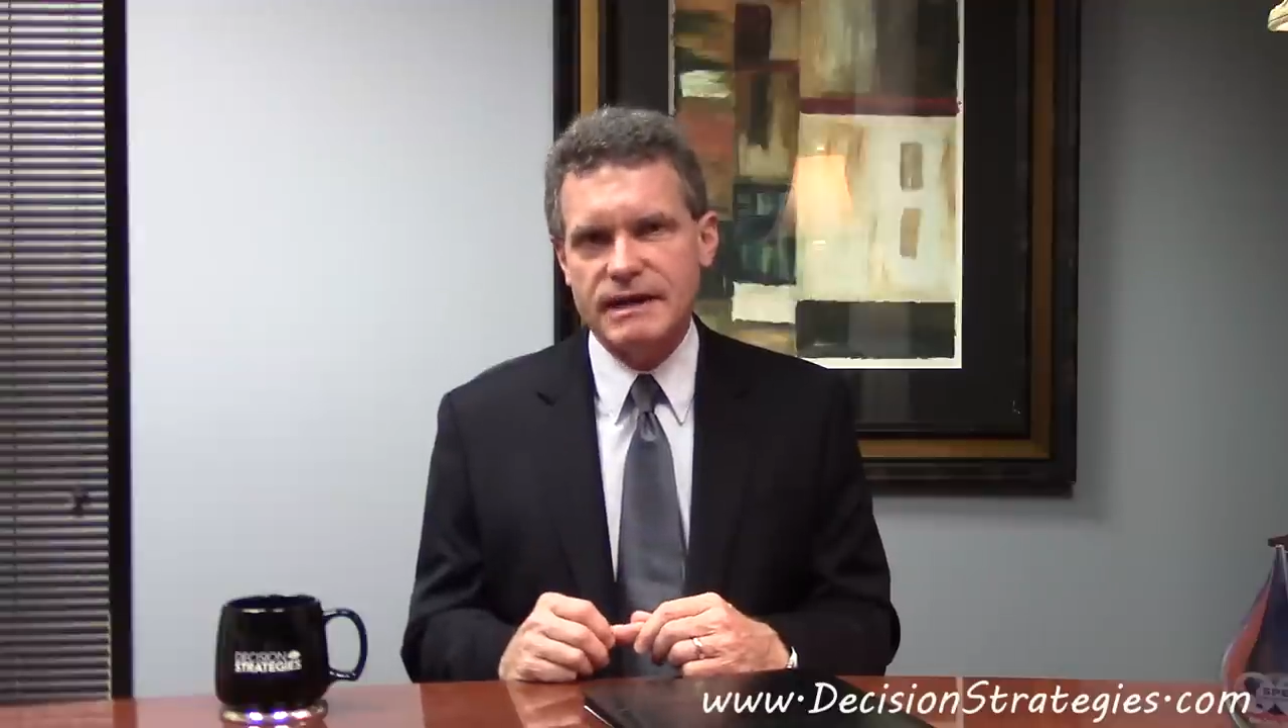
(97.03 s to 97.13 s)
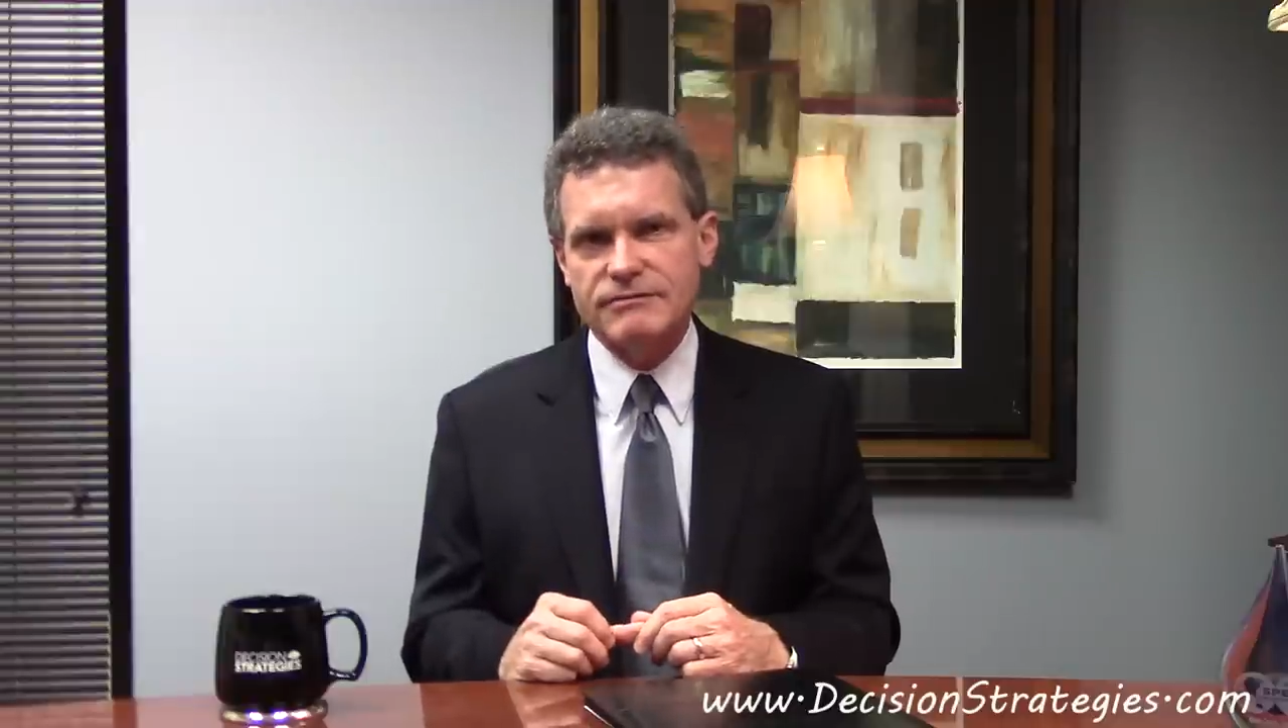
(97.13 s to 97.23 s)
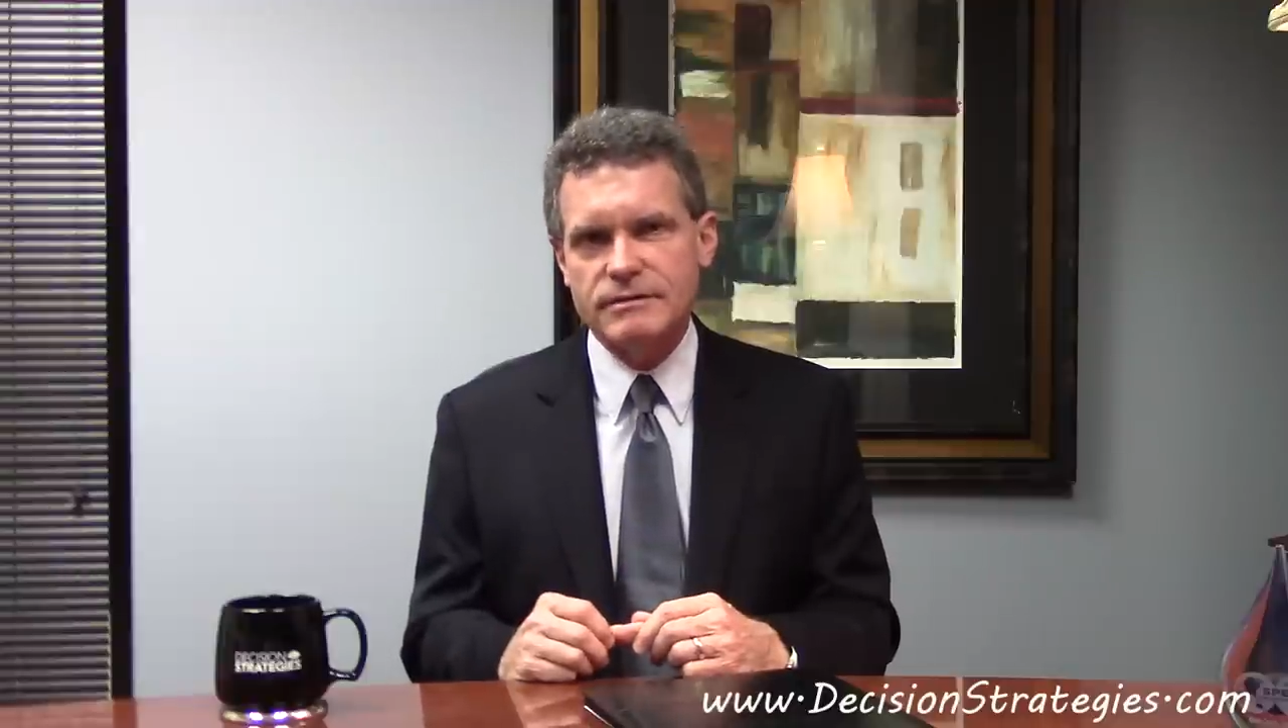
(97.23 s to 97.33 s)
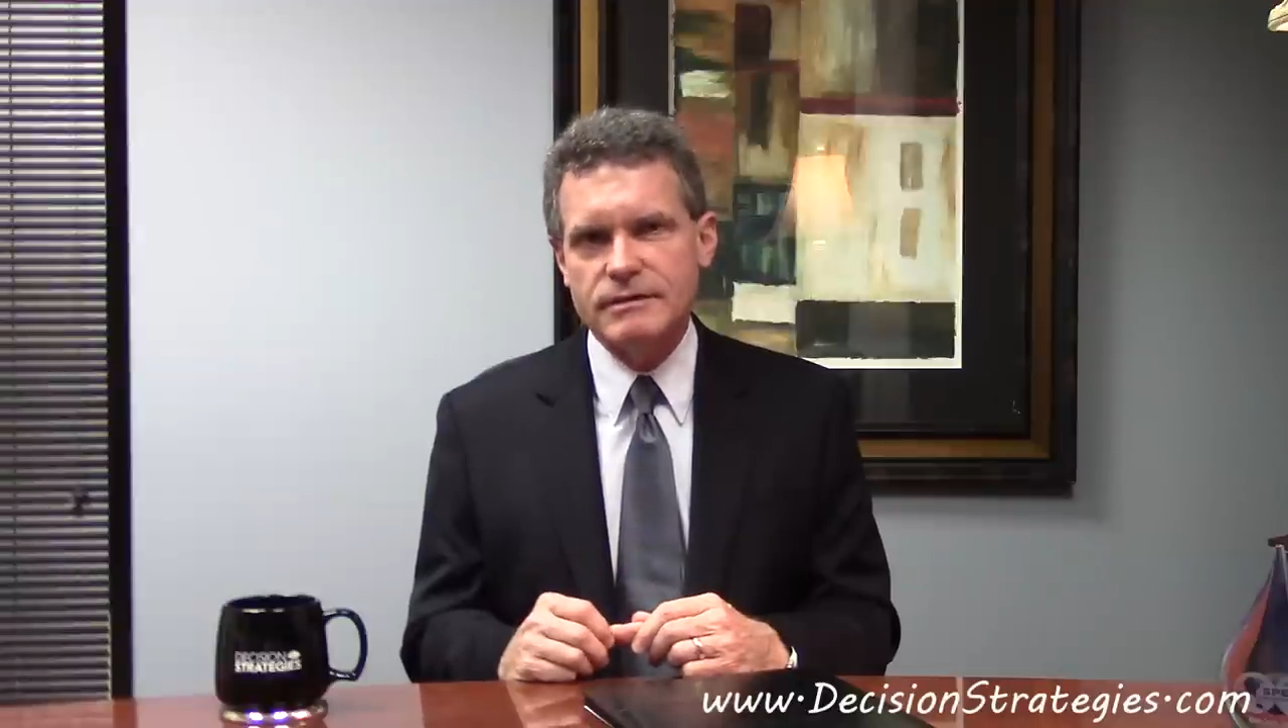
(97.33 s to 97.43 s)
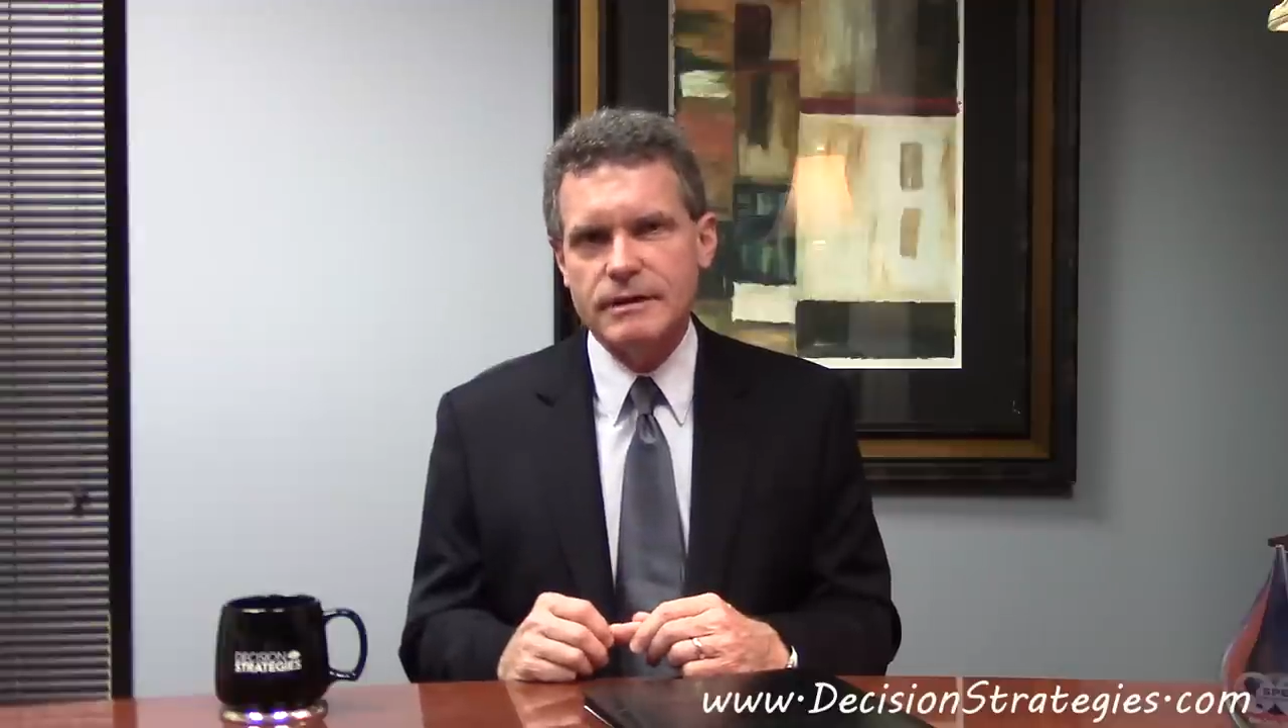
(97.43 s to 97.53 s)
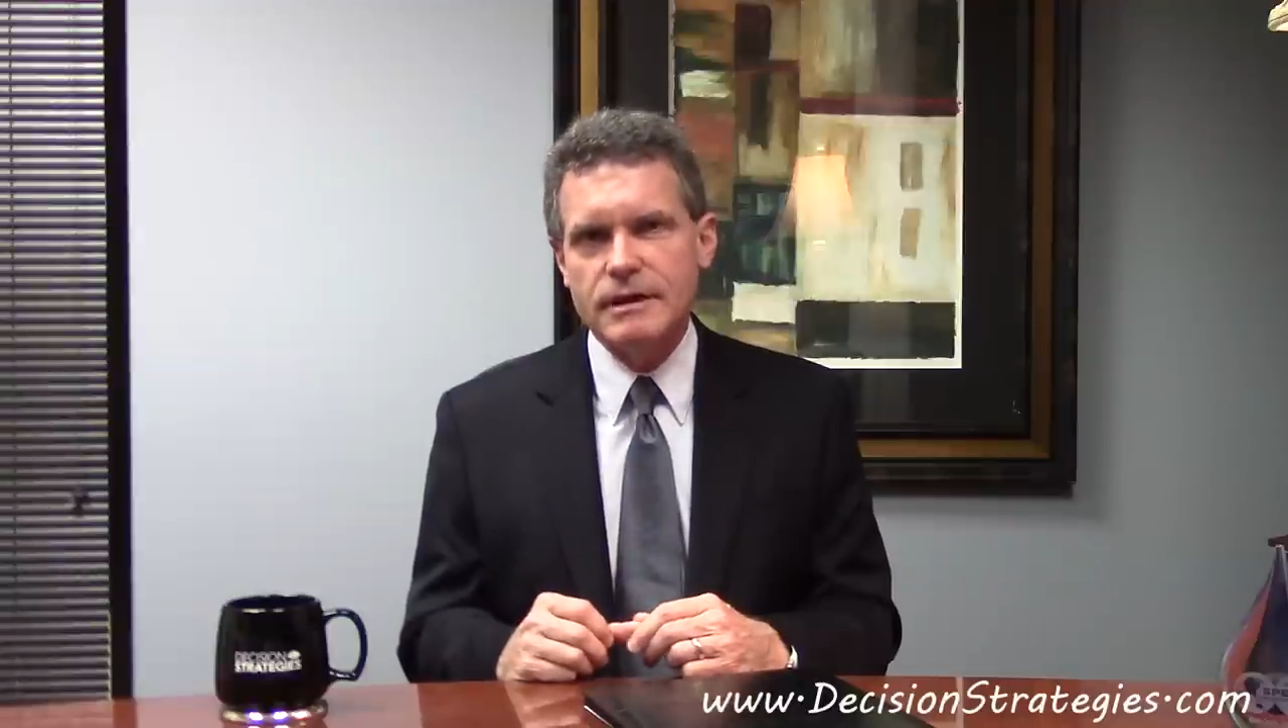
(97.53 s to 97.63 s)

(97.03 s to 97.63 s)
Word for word: level.